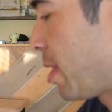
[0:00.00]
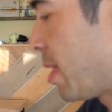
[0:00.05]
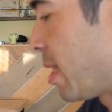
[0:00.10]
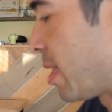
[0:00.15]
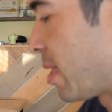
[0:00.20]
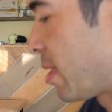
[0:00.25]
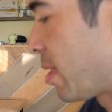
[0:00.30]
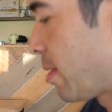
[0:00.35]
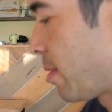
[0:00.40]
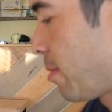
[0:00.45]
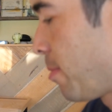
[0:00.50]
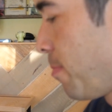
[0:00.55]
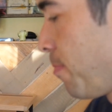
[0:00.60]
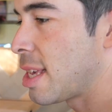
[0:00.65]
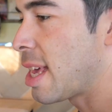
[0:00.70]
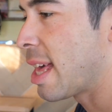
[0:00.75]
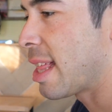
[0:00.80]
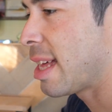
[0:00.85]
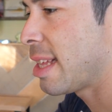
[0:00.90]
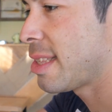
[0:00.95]
this?
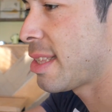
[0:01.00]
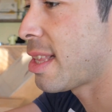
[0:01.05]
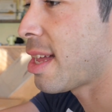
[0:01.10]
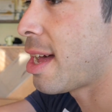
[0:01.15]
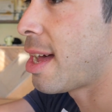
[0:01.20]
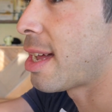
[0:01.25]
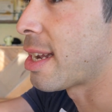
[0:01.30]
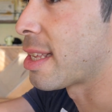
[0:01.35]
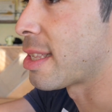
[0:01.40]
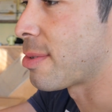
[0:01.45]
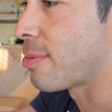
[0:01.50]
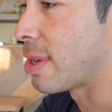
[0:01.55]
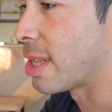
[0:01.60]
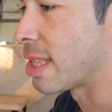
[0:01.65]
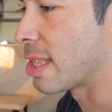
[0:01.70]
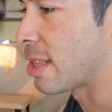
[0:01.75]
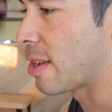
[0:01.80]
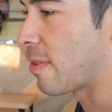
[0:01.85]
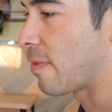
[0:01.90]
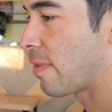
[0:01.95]
Yeah, that's the hottest one
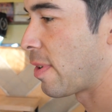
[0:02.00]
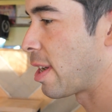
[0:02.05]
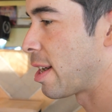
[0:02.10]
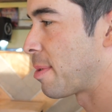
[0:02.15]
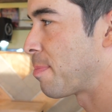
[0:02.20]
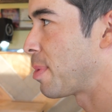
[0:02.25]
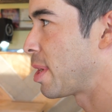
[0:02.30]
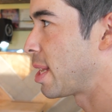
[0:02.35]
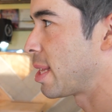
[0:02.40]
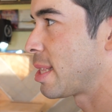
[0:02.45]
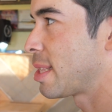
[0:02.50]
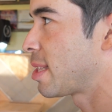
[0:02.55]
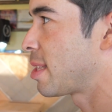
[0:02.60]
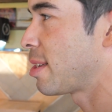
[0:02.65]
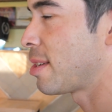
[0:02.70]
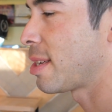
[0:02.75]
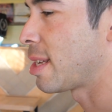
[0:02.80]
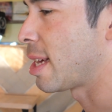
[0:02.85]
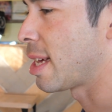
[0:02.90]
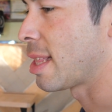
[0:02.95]
so far, but it's
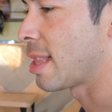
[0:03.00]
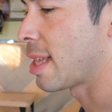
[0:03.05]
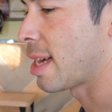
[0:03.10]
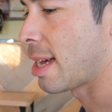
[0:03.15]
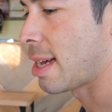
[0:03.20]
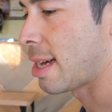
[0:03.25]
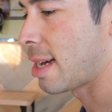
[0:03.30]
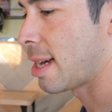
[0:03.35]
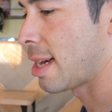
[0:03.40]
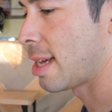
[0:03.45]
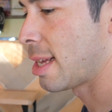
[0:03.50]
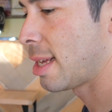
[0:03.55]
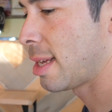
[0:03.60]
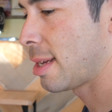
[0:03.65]
still not that hot.